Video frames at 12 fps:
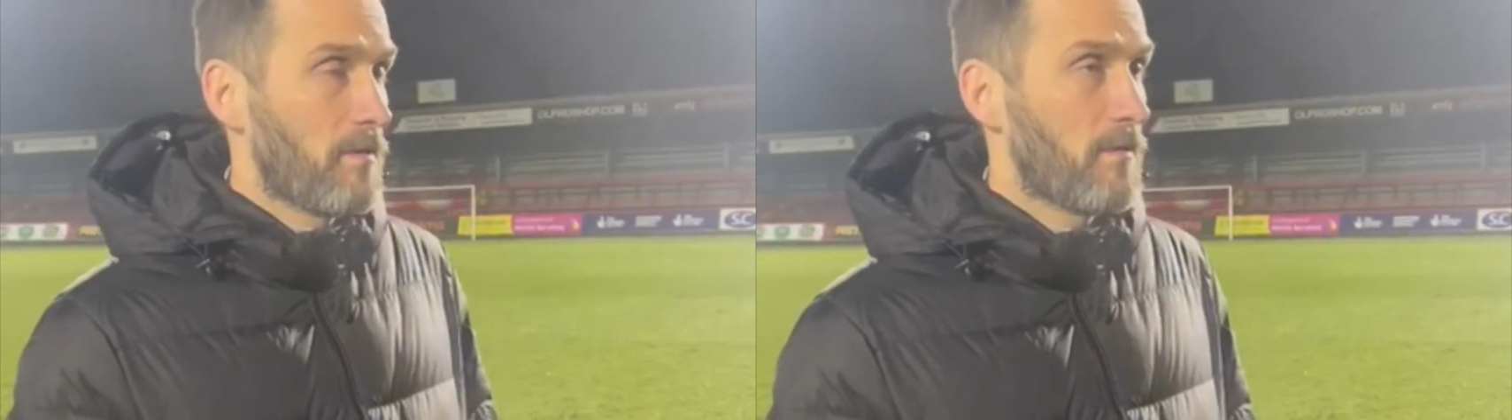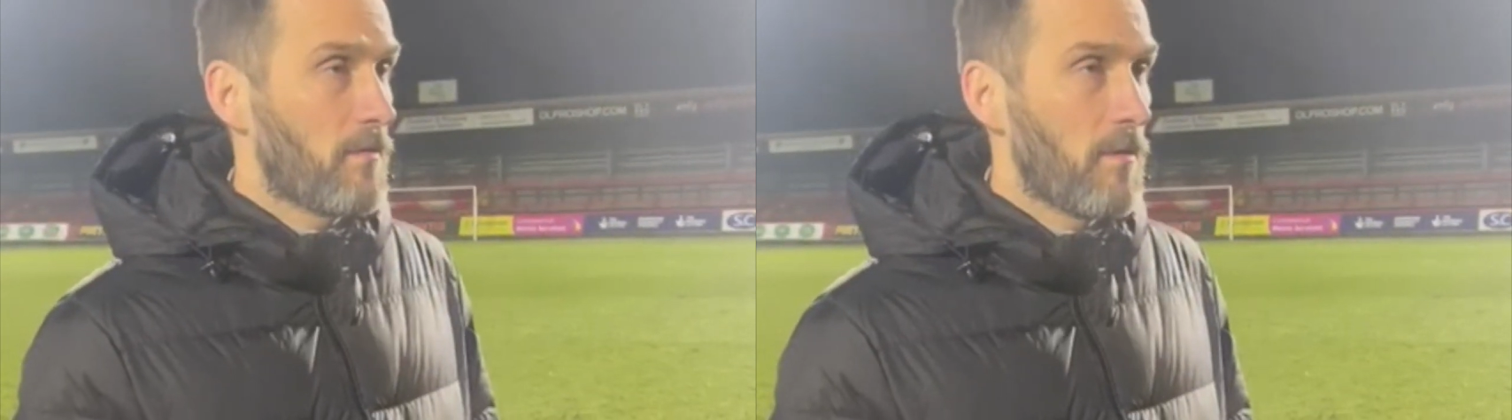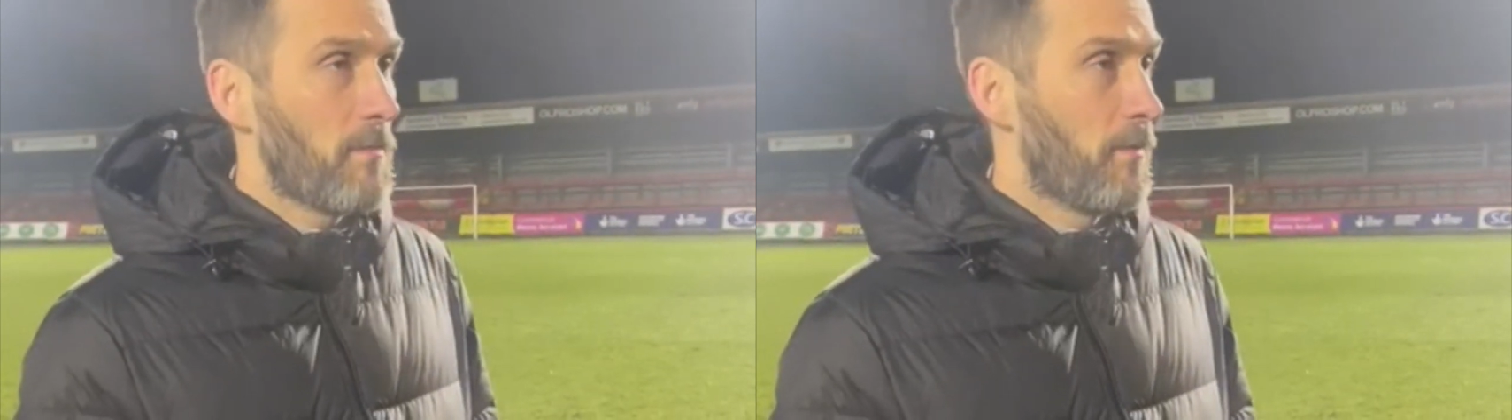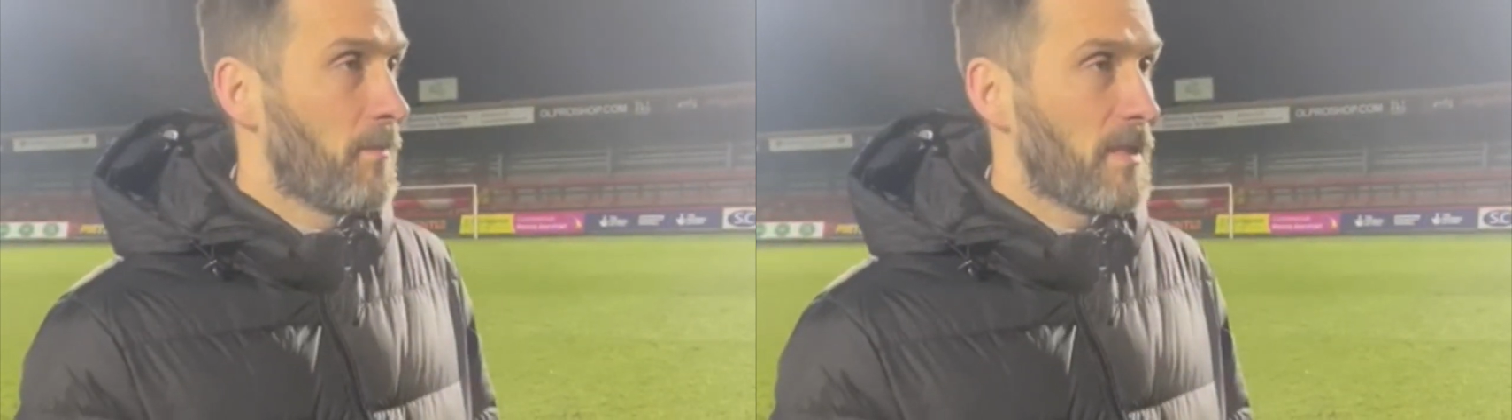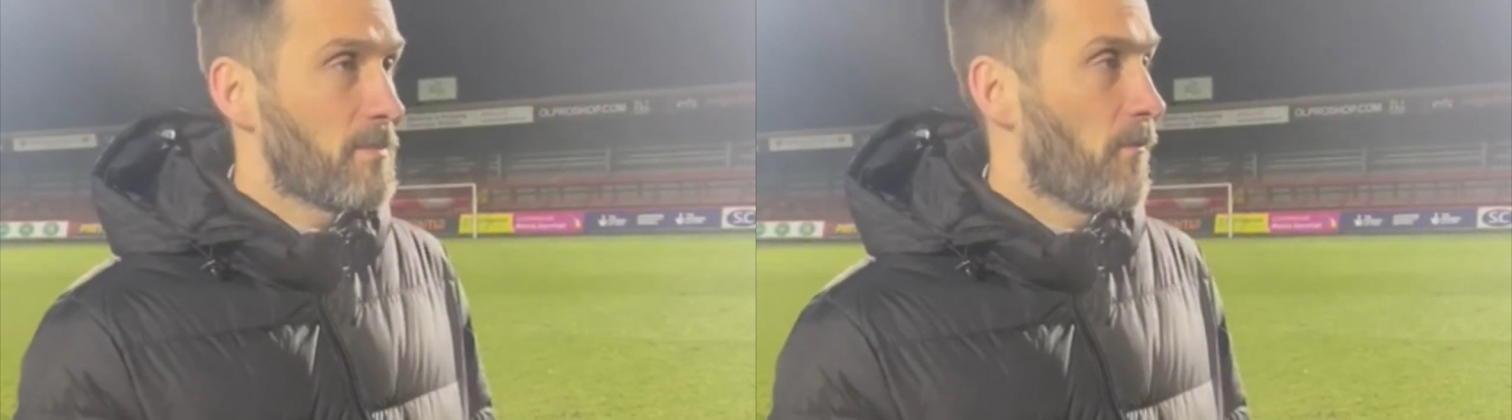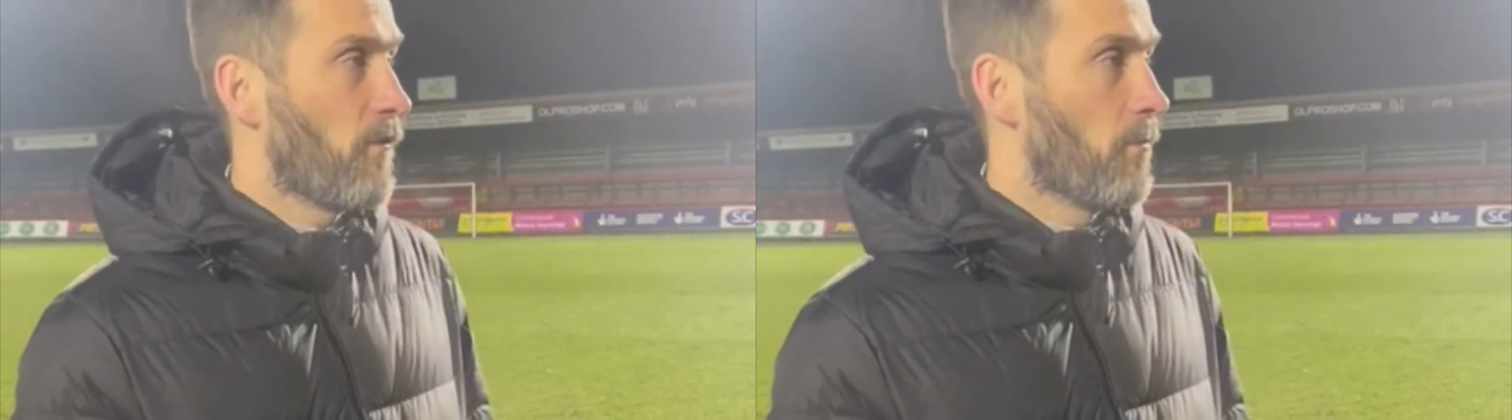you've got to put
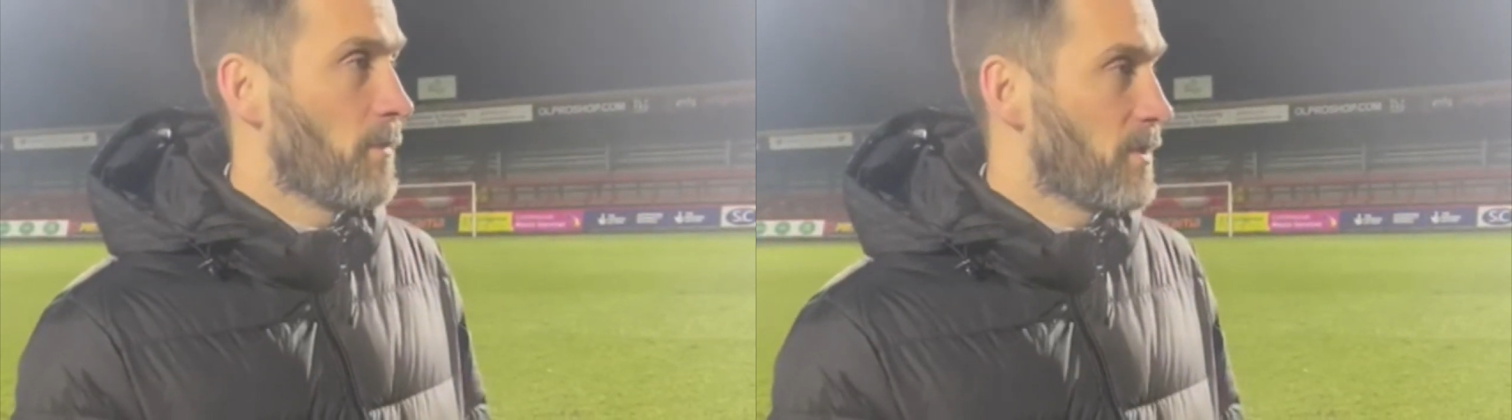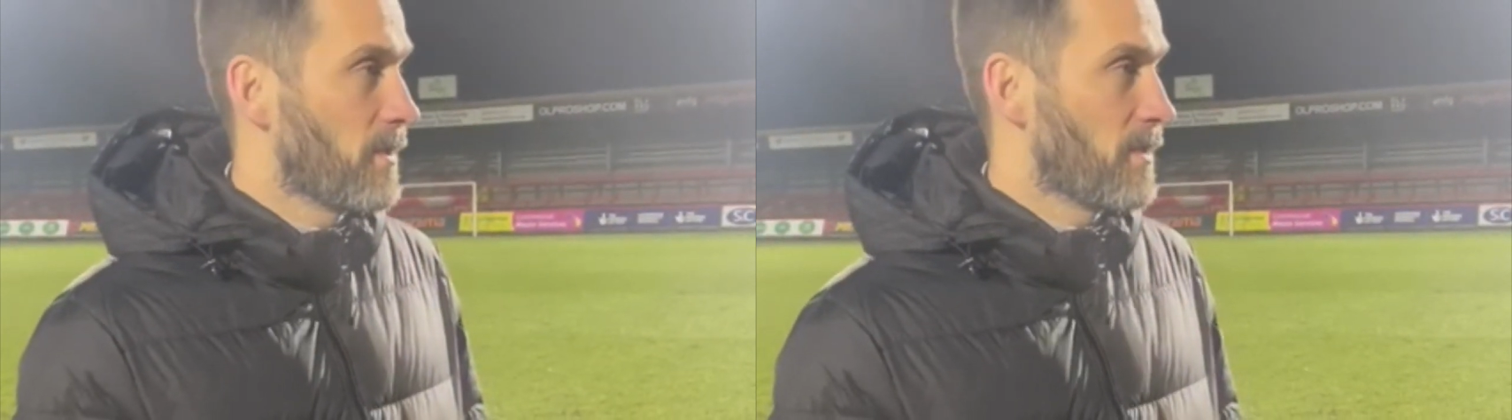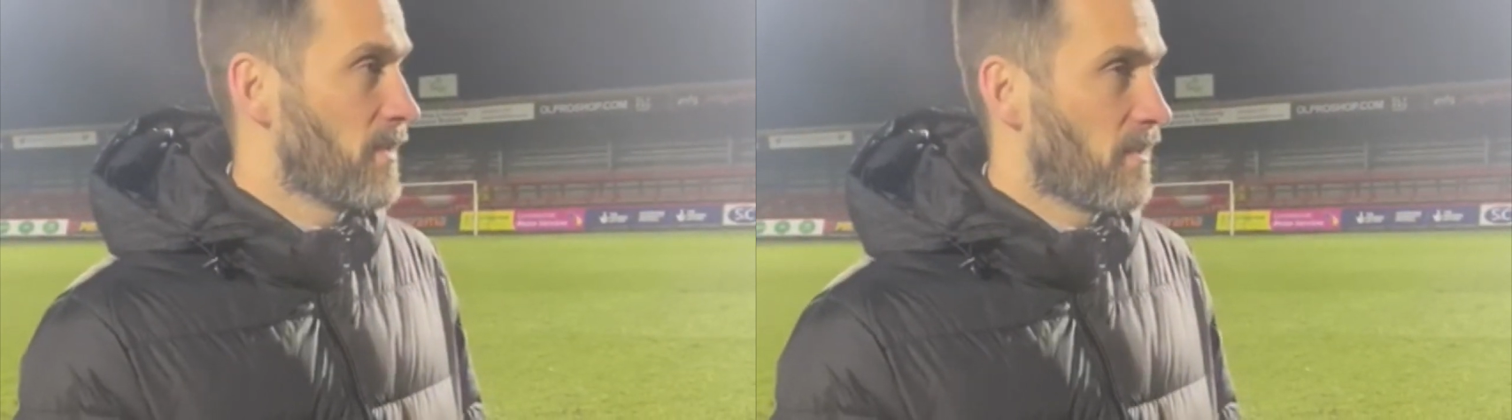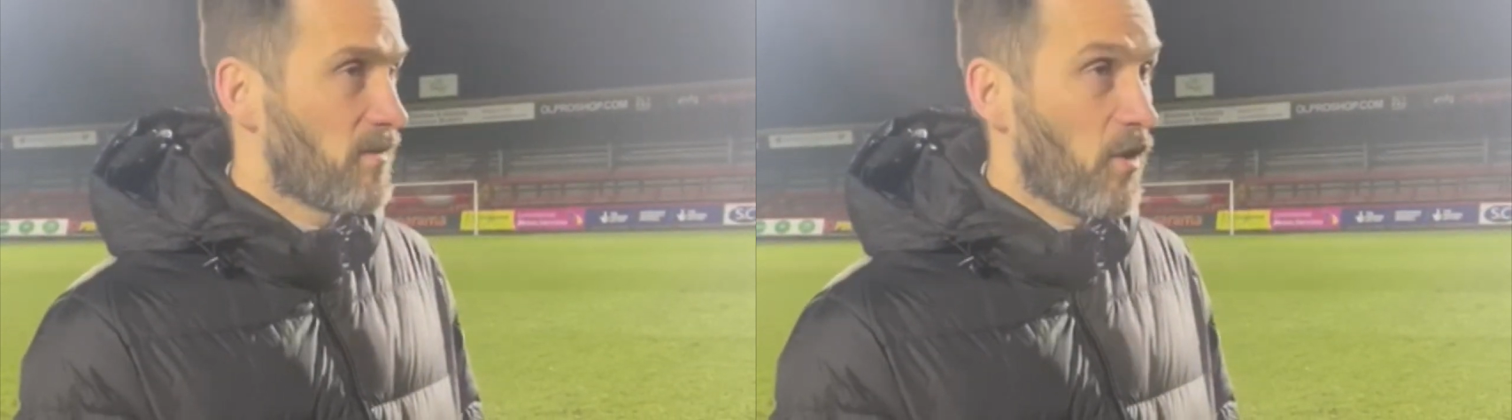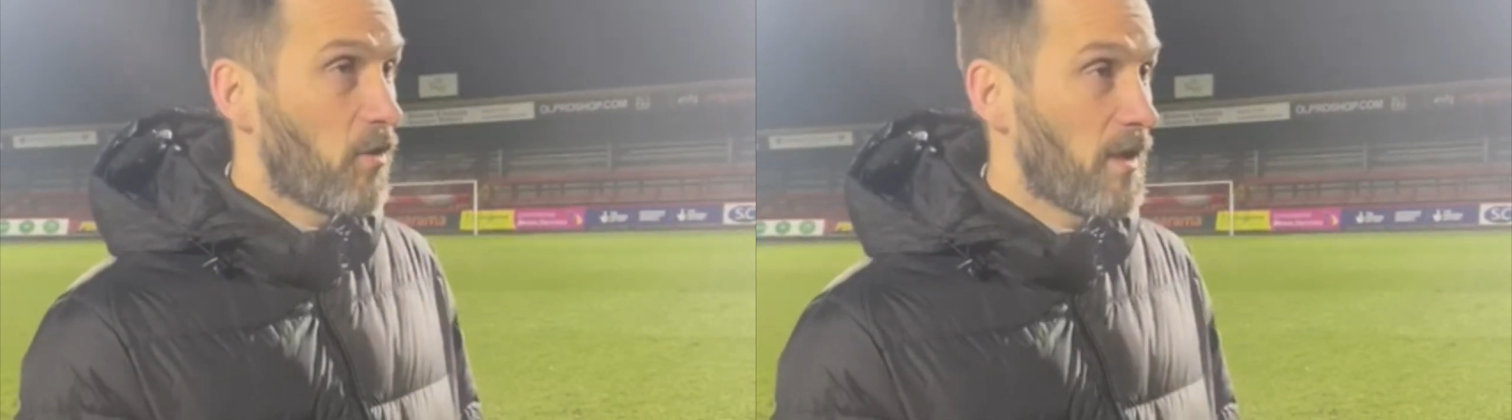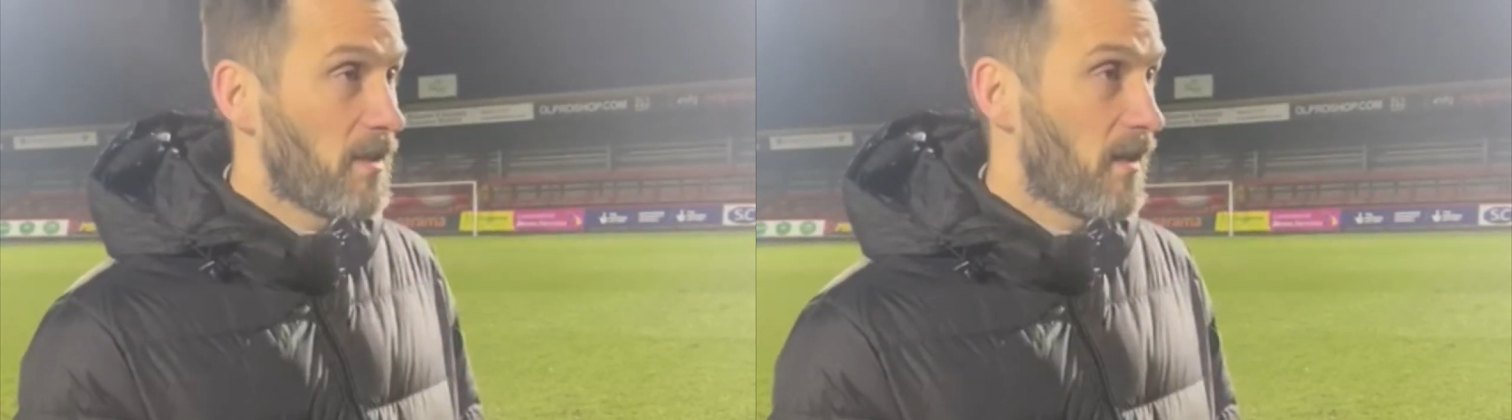these performances in a
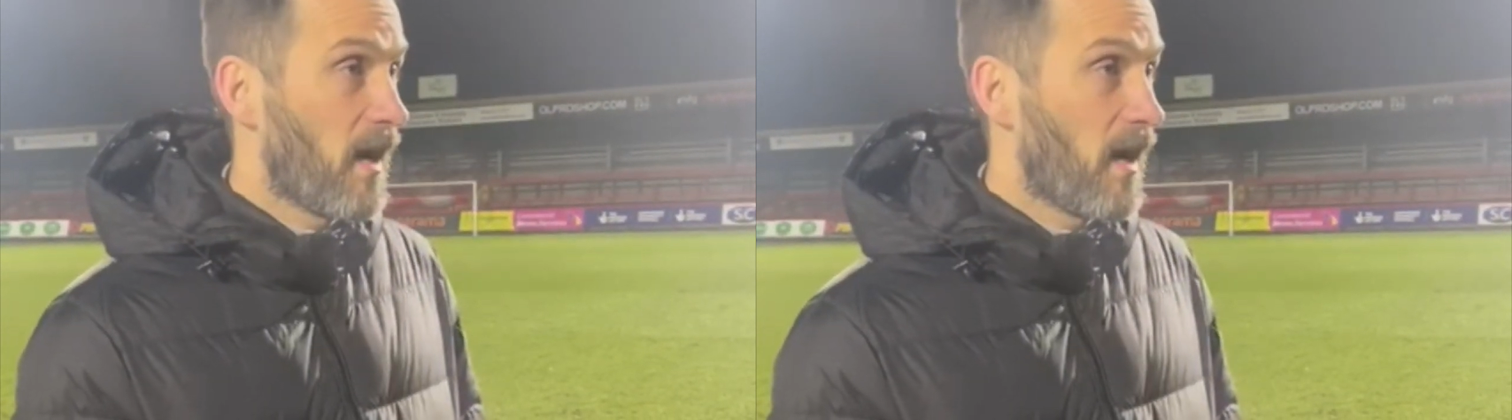dogged,